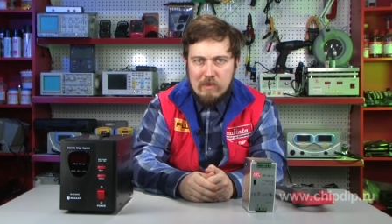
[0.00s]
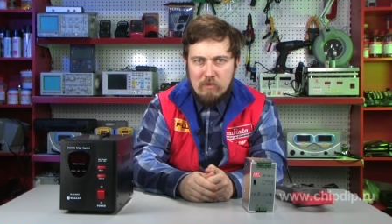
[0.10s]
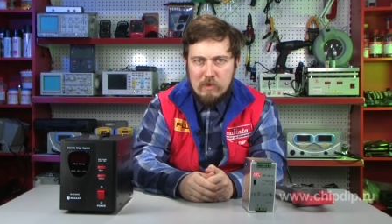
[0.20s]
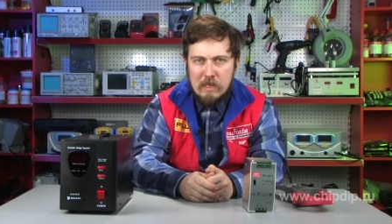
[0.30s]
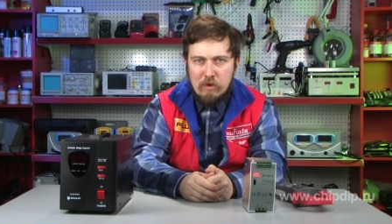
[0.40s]
may
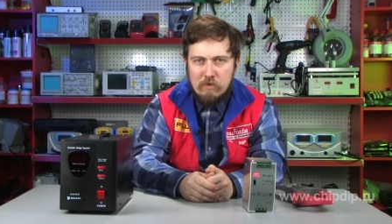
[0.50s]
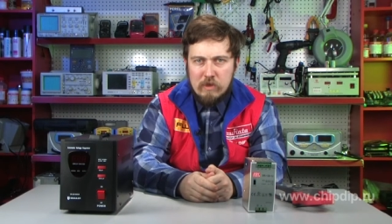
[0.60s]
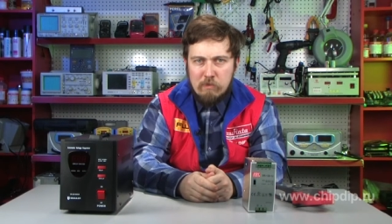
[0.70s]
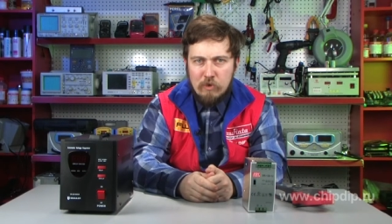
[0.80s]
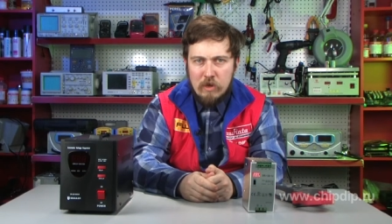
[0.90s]
result in
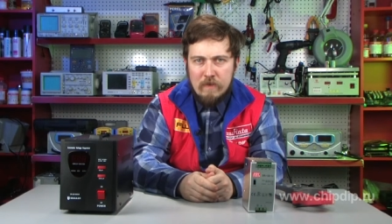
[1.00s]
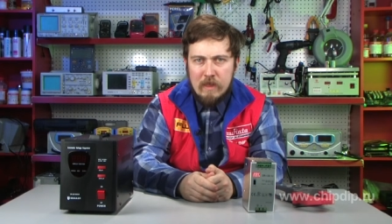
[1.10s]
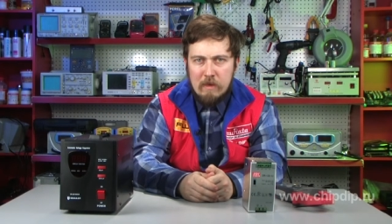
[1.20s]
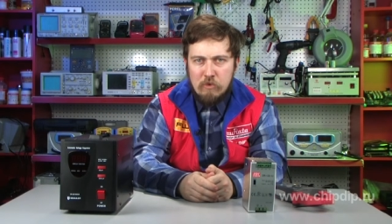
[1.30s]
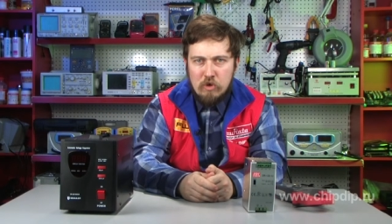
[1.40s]
overloads
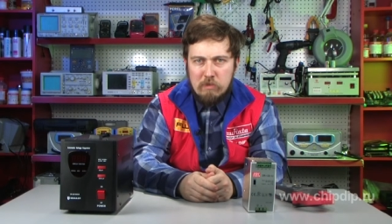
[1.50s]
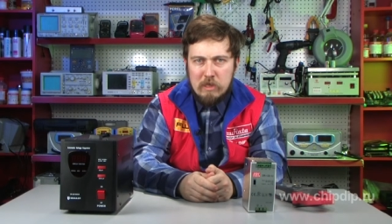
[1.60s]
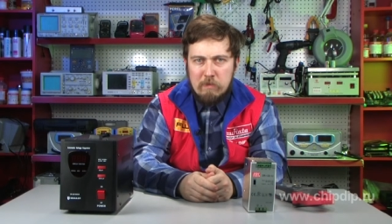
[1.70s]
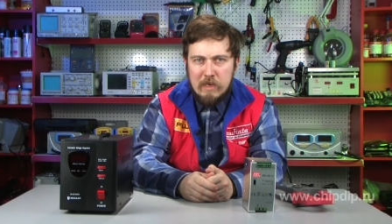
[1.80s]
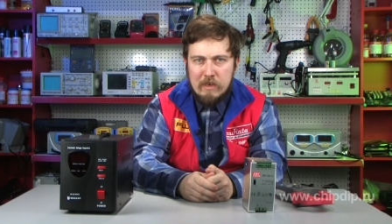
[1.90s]
of power
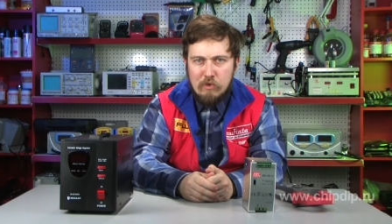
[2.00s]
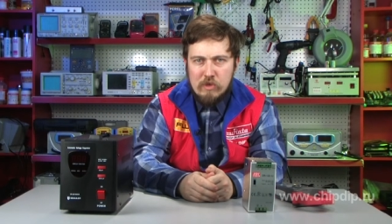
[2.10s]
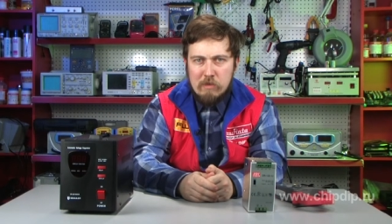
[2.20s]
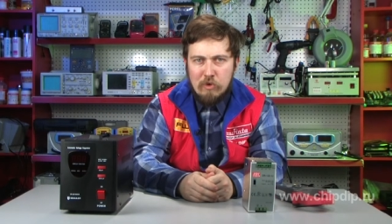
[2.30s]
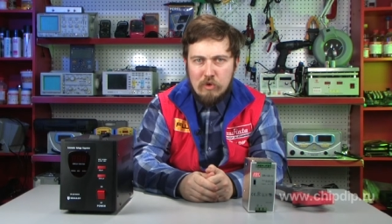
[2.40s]
supply
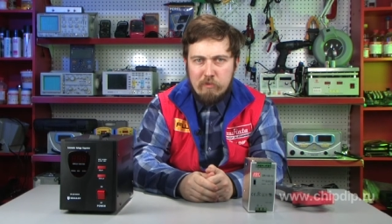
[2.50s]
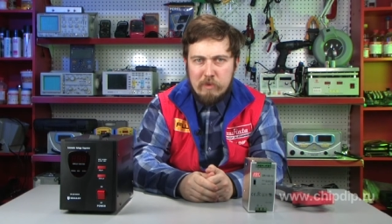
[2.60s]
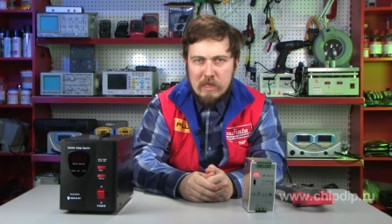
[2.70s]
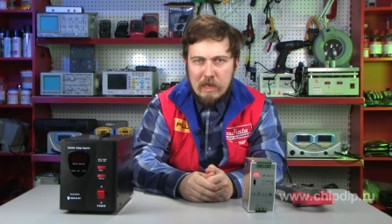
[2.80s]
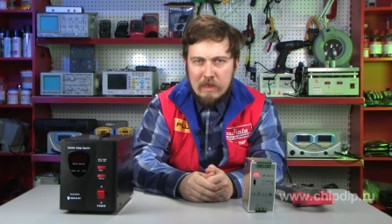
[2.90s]
units,
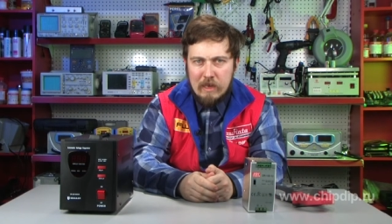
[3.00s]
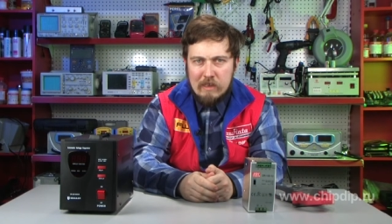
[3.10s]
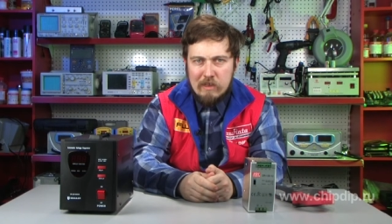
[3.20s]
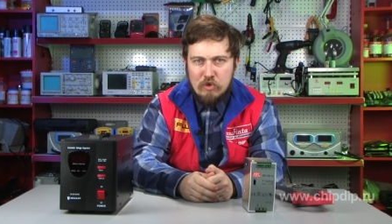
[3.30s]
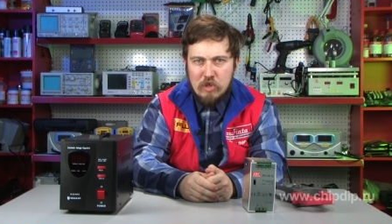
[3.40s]

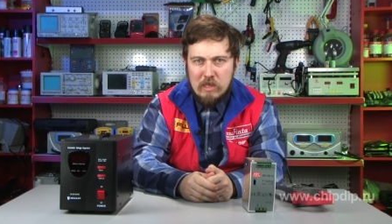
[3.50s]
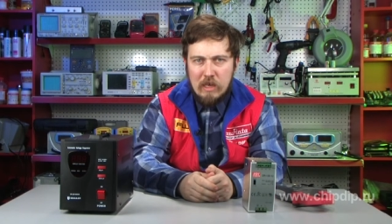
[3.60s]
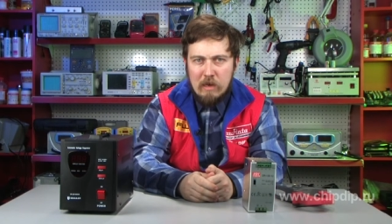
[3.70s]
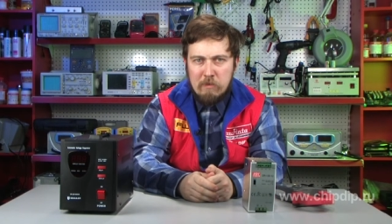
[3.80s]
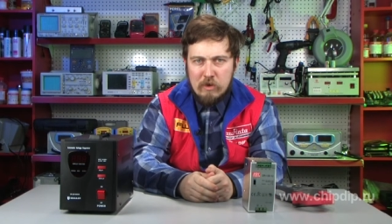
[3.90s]
disconnection of
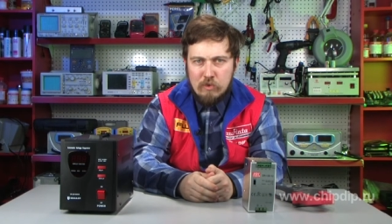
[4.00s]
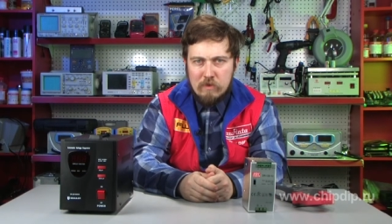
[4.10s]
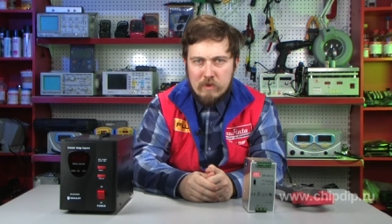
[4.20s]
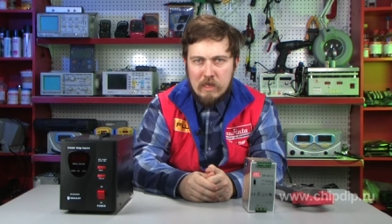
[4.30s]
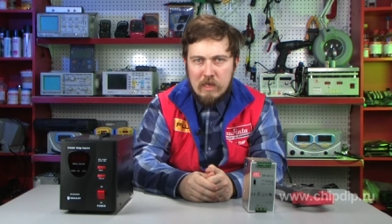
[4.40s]
devices,
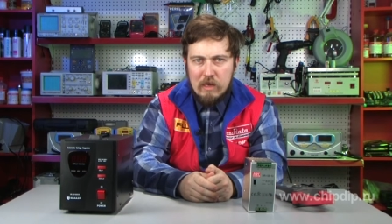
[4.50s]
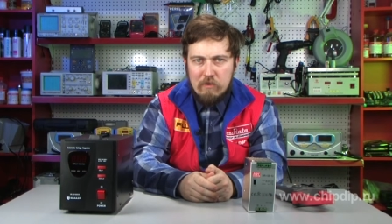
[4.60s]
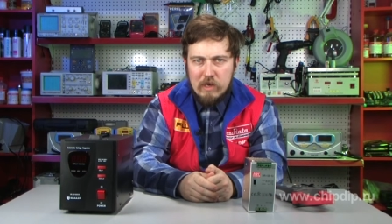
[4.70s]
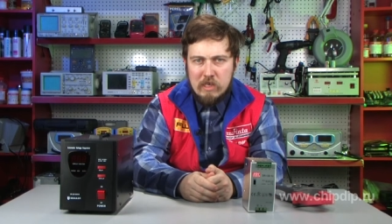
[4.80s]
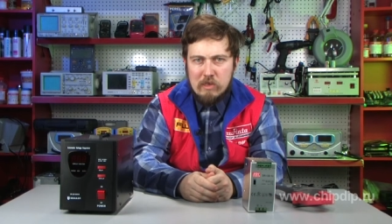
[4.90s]

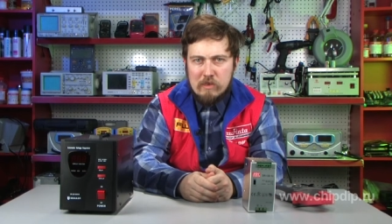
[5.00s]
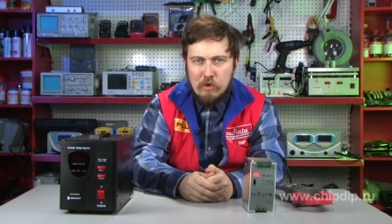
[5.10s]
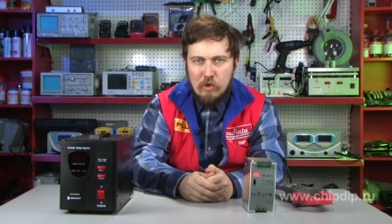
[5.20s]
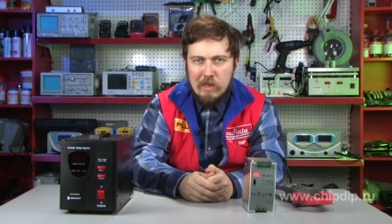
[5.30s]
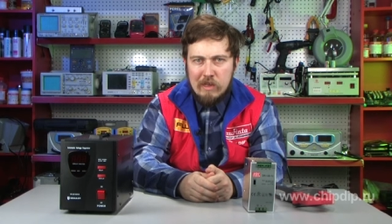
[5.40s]
failure of
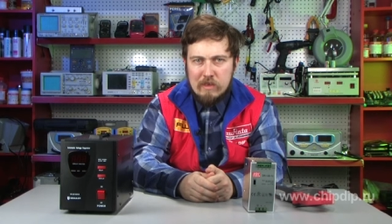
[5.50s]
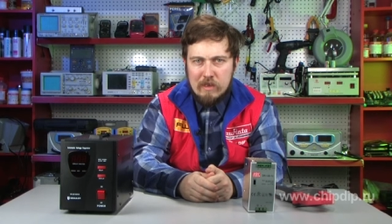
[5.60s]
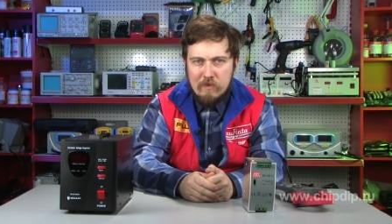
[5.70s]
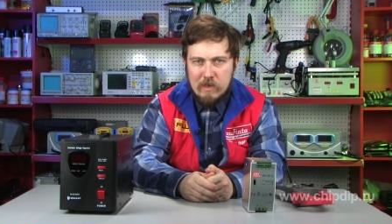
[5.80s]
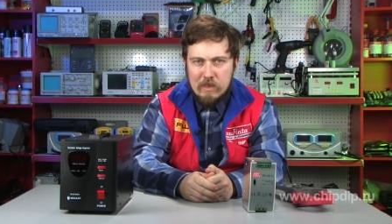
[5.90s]
electric
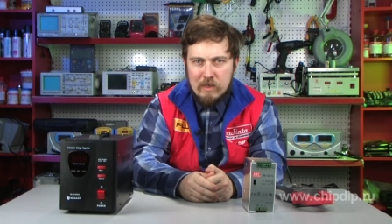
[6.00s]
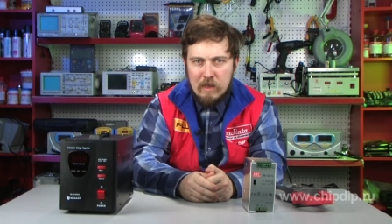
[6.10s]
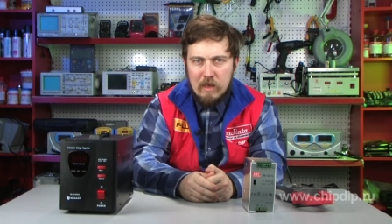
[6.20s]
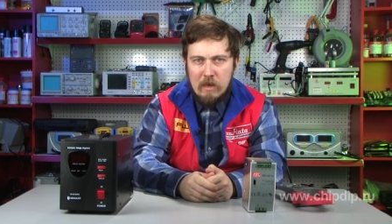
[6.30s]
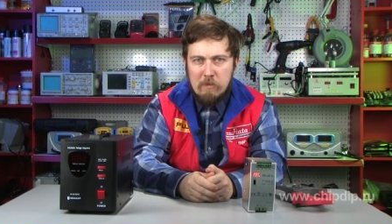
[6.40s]
motors,
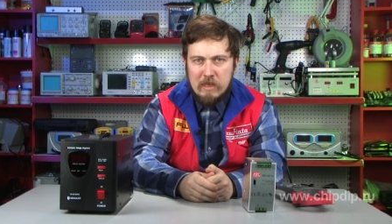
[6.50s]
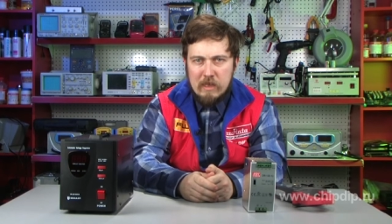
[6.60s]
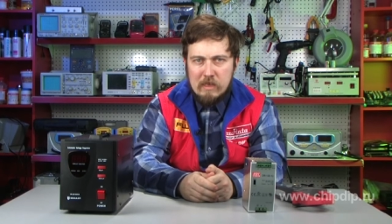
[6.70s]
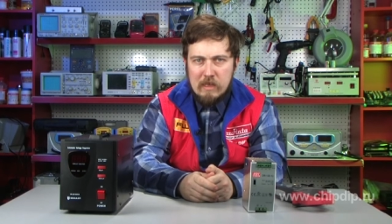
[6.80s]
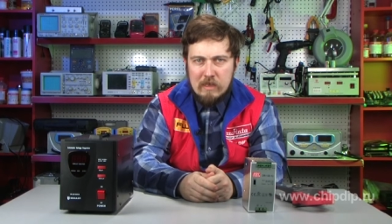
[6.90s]
data
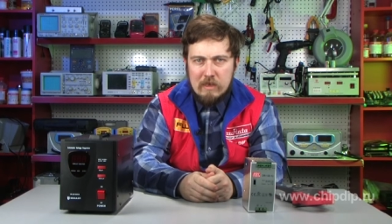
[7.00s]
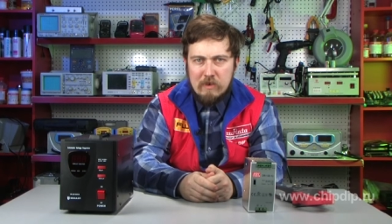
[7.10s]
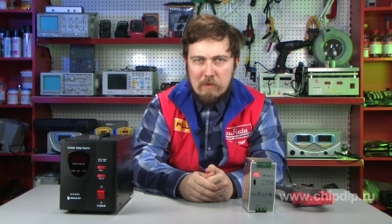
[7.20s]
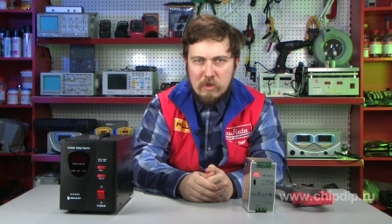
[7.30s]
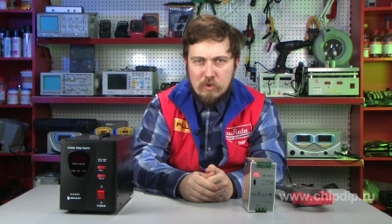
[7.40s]
loss in
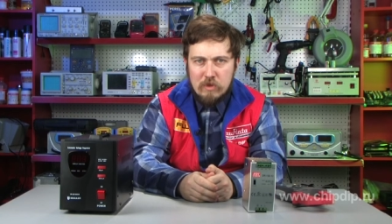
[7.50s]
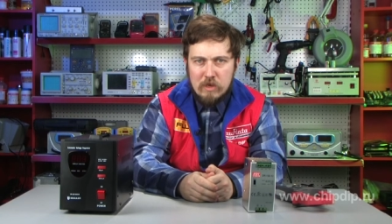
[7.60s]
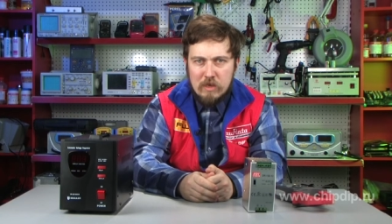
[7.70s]
computers.